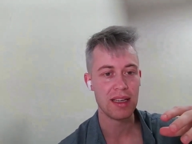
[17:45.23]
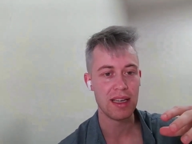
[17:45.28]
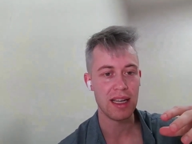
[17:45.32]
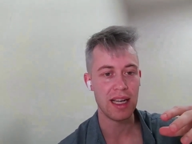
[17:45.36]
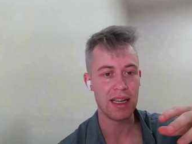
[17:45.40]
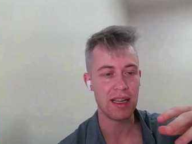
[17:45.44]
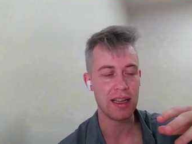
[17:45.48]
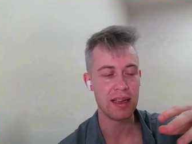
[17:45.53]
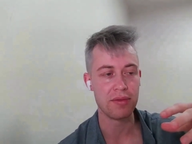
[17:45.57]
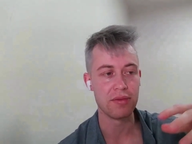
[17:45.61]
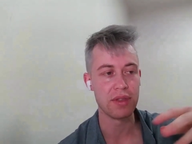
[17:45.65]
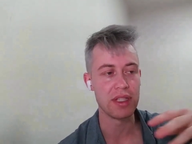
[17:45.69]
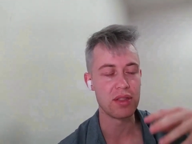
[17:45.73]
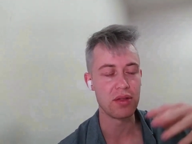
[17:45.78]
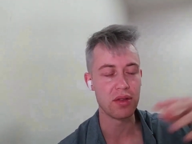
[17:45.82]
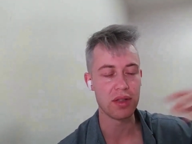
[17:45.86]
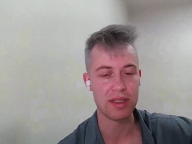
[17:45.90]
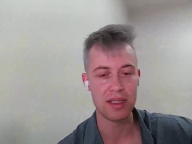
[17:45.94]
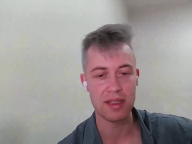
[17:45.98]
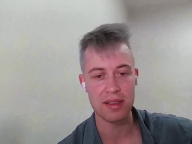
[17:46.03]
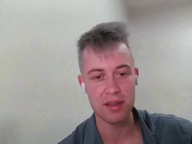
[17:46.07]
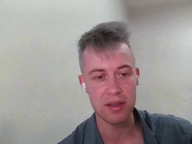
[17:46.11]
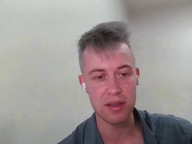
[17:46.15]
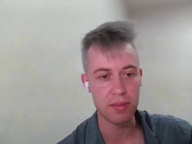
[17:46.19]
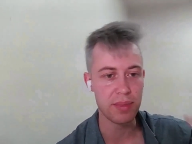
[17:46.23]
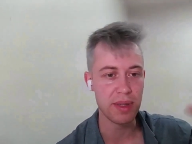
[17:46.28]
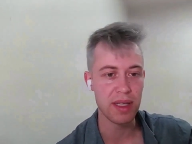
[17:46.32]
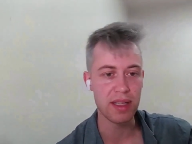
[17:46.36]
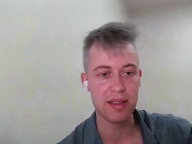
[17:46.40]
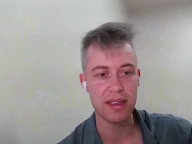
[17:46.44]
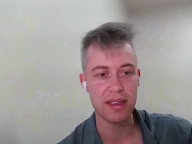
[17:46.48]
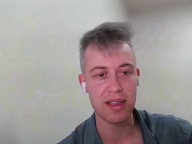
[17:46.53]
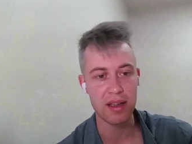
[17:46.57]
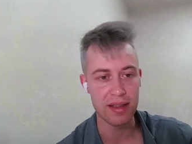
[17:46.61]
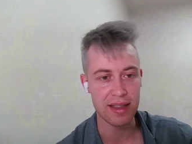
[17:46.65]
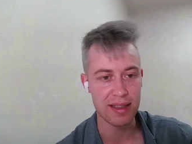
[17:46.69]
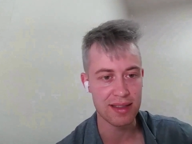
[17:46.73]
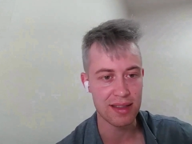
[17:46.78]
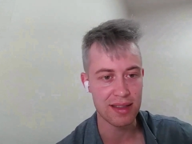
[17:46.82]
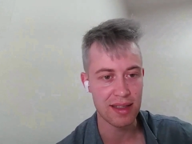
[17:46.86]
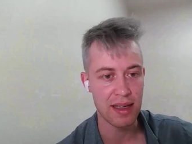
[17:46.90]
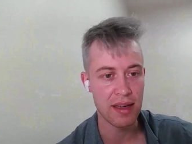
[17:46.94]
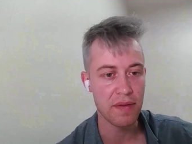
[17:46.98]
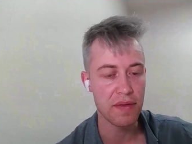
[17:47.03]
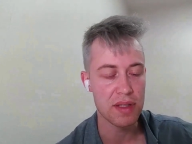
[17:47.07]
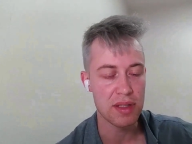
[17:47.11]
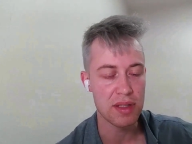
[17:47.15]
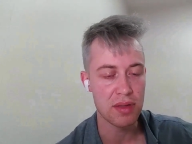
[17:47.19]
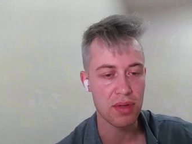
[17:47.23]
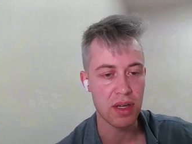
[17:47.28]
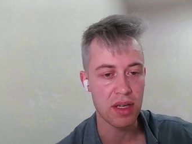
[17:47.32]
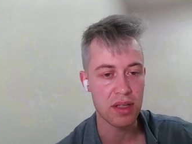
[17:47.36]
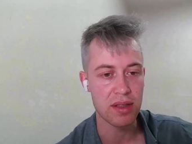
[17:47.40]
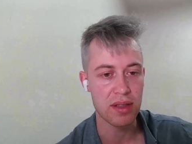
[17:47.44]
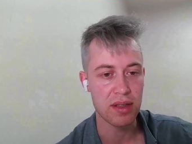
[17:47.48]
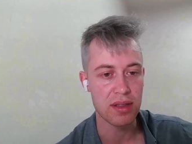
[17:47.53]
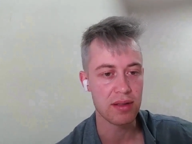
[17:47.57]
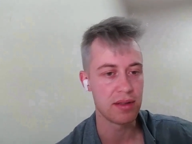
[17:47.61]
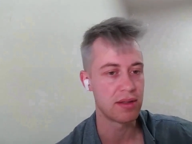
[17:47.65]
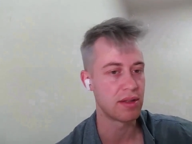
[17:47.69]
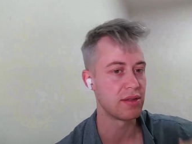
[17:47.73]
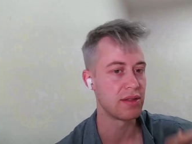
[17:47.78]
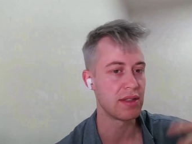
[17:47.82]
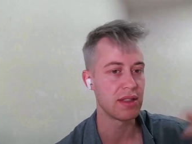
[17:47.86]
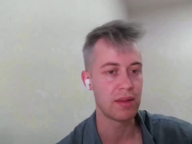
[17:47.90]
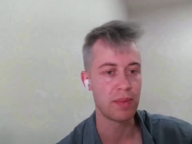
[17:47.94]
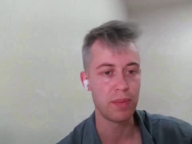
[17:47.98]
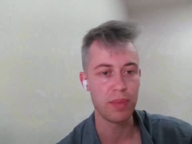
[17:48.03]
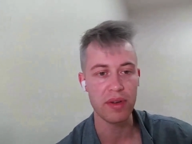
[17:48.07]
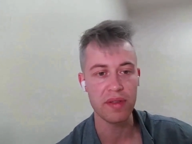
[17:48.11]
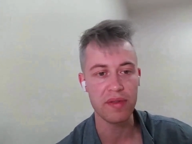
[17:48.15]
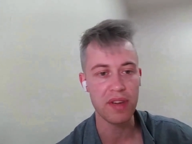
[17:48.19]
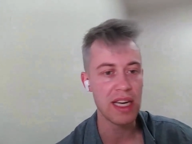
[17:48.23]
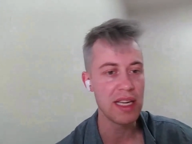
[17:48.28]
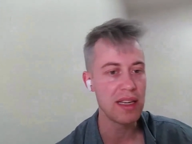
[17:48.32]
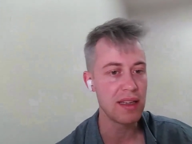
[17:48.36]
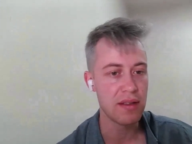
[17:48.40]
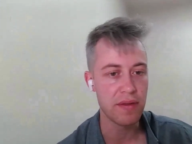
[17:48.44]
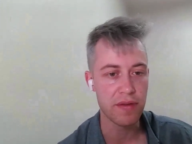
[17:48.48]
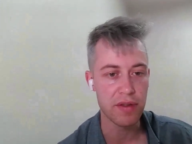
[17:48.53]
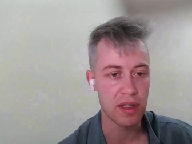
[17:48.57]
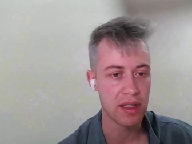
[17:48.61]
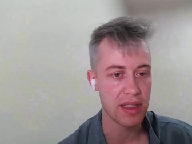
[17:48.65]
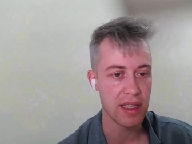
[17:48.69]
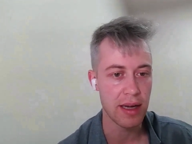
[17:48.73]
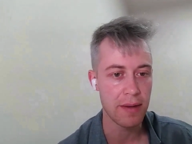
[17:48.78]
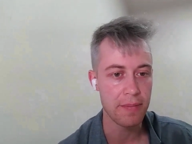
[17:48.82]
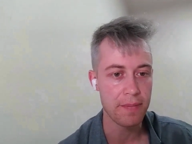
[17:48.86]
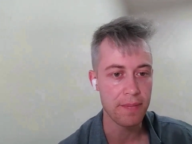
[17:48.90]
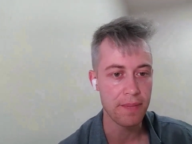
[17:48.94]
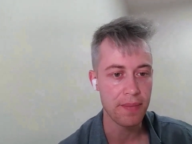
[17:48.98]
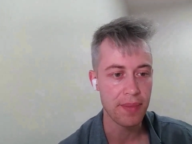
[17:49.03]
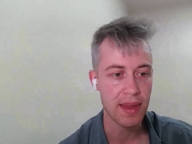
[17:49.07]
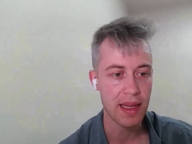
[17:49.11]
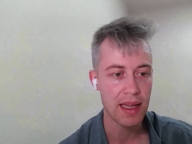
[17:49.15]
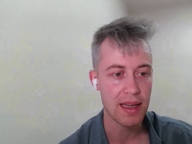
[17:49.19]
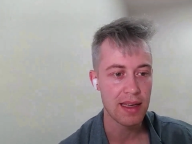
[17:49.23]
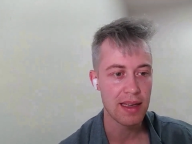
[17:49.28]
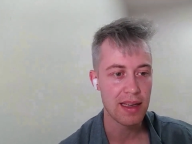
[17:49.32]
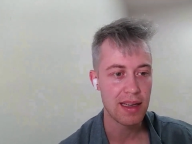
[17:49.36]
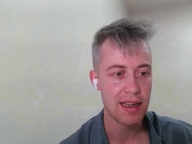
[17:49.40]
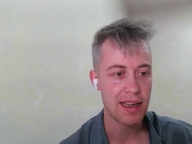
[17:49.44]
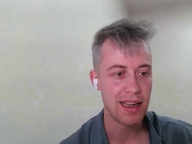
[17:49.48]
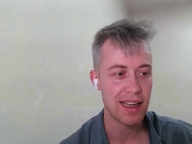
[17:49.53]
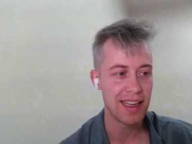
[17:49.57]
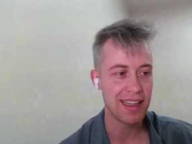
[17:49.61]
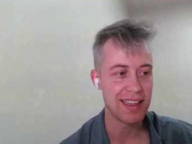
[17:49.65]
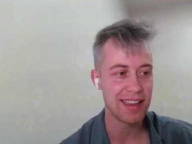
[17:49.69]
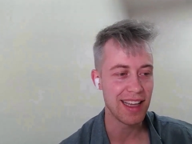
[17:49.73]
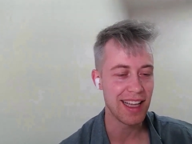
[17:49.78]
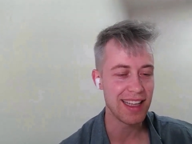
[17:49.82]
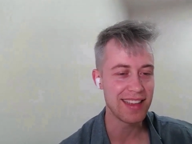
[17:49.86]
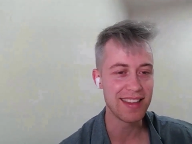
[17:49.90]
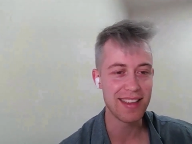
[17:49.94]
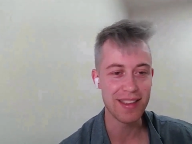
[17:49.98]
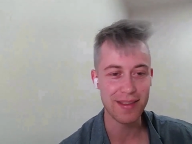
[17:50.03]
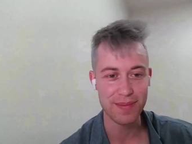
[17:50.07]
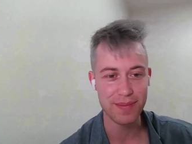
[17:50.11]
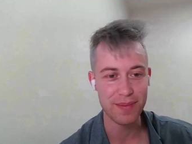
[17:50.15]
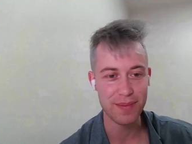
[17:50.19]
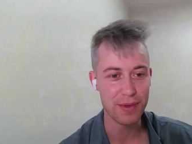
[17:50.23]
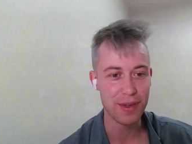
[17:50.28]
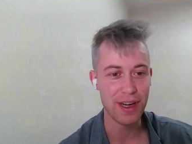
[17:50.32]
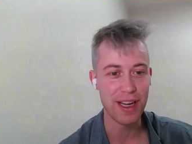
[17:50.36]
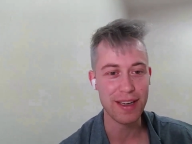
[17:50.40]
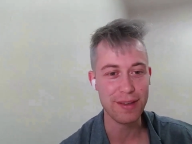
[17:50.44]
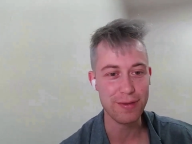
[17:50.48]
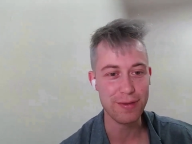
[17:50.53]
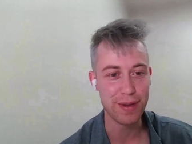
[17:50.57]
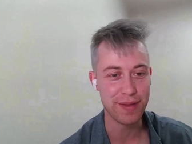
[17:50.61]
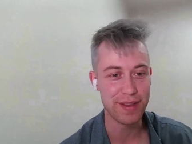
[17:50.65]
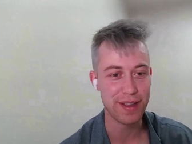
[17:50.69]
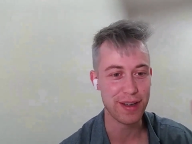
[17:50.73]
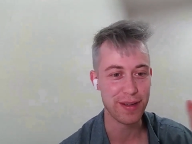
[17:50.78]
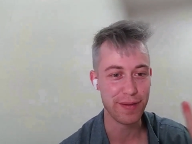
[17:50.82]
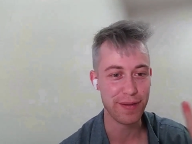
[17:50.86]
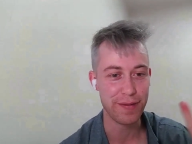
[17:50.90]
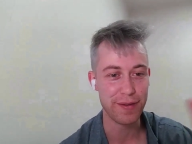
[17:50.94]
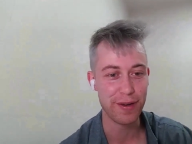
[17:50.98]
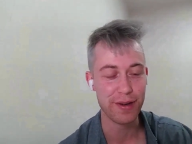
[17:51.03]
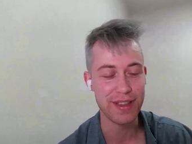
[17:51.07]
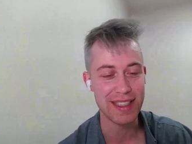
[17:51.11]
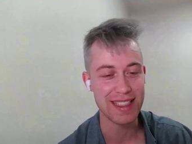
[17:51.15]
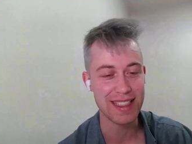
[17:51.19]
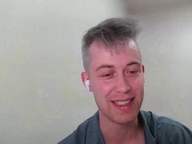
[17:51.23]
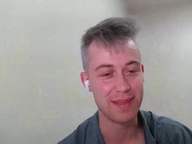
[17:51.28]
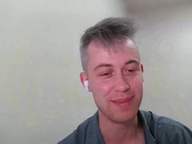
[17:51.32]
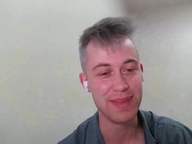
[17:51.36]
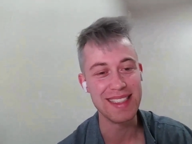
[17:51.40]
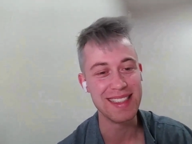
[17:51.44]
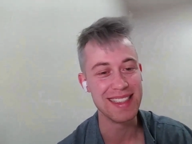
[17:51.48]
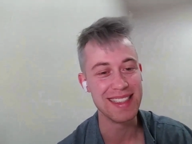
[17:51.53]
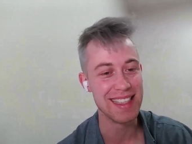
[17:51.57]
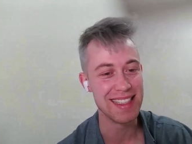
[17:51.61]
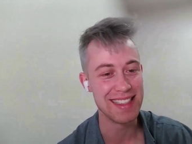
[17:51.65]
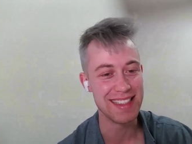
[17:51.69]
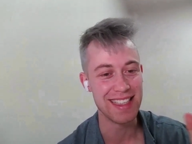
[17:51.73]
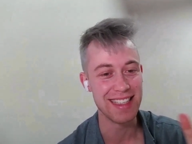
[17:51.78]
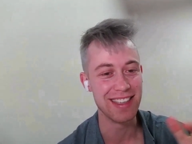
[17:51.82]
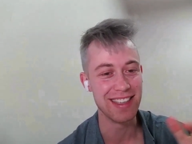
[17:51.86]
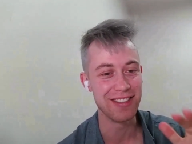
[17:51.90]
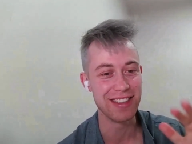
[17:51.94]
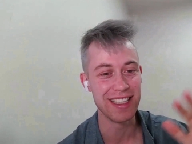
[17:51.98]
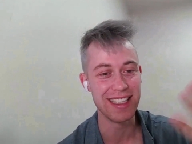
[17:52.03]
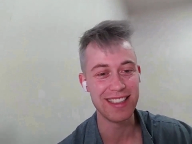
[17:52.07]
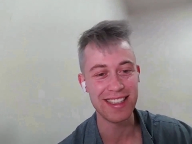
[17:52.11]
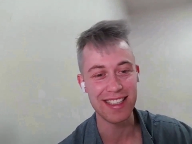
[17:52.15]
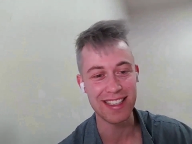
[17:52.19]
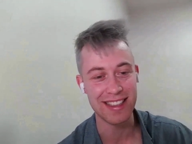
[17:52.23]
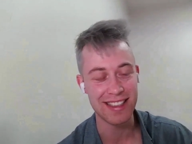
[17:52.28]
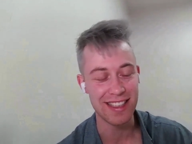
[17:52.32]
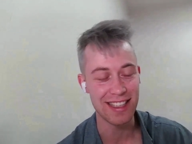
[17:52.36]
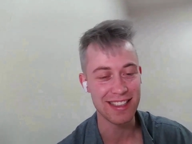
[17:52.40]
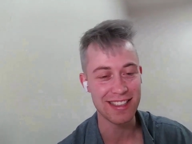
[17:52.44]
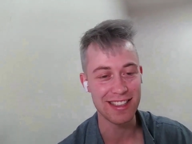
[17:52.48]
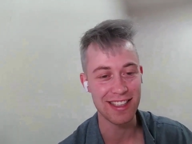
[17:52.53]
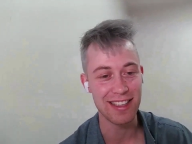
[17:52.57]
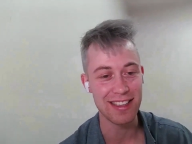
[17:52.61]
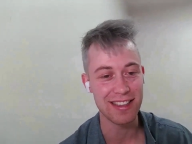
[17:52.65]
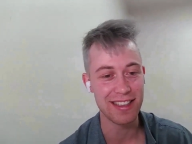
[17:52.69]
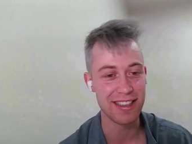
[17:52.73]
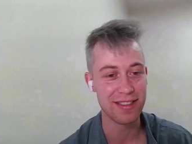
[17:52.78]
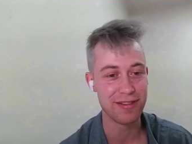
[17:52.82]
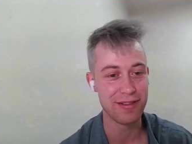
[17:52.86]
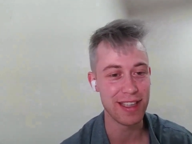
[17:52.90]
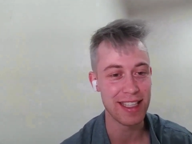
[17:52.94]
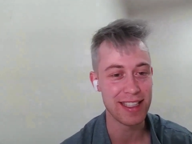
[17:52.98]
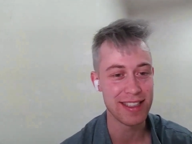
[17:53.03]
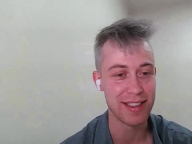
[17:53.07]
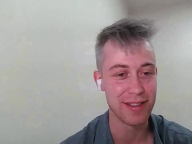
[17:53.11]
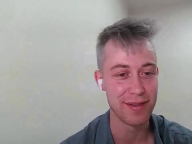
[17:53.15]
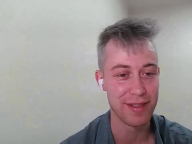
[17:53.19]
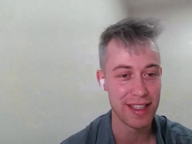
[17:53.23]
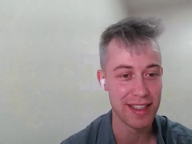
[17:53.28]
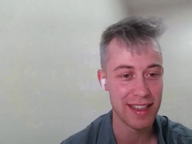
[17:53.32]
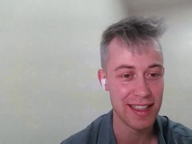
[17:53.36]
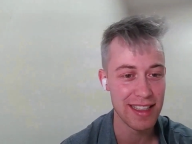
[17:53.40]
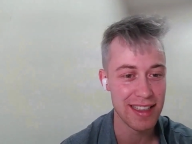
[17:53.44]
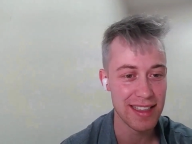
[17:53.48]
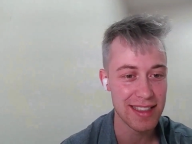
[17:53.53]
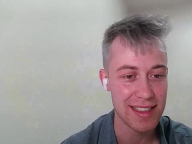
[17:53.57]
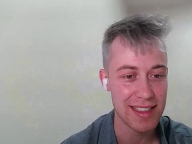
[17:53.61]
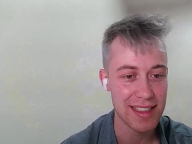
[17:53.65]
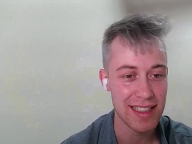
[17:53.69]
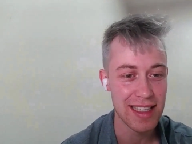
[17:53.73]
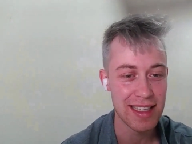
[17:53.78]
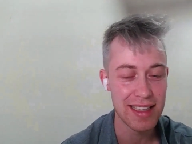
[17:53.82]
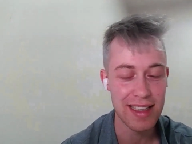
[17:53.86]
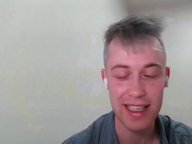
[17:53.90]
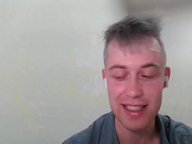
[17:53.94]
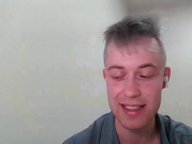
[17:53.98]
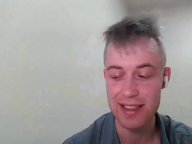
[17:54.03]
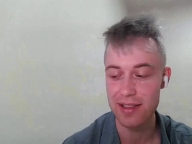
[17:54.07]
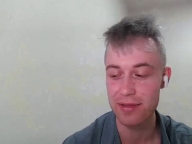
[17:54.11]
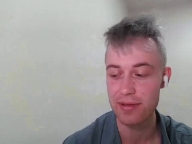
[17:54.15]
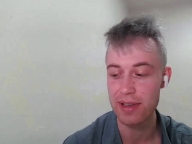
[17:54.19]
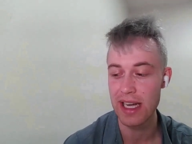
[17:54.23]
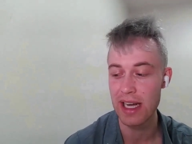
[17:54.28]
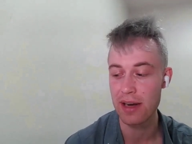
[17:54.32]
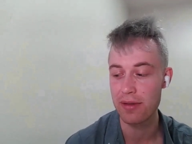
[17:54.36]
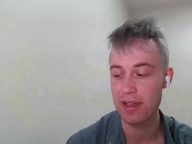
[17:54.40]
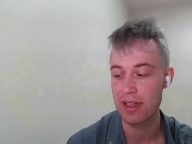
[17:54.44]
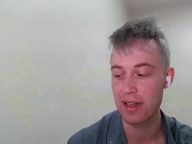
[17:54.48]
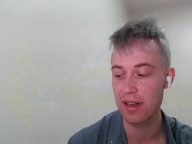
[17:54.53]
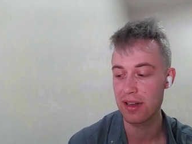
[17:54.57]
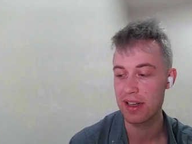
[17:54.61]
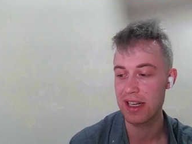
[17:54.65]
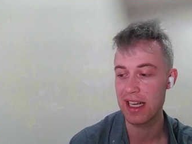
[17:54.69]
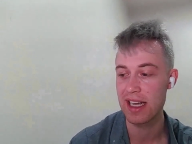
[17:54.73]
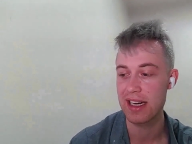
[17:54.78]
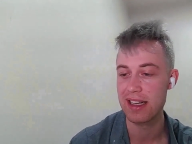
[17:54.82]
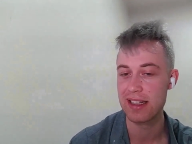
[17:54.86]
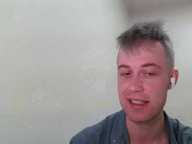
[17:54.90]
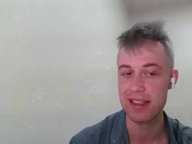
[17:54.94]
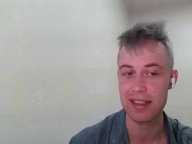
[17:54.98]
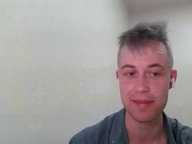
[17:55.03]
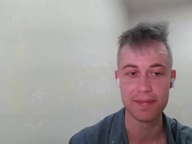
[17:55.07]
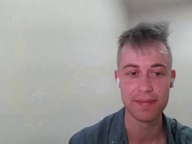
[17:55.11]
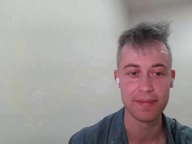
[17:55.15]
and resources to build all this infrastructure. So just provide it for them and let them run with their focused business. They don't need to touch all the rest of the things. That's the way I would look at it.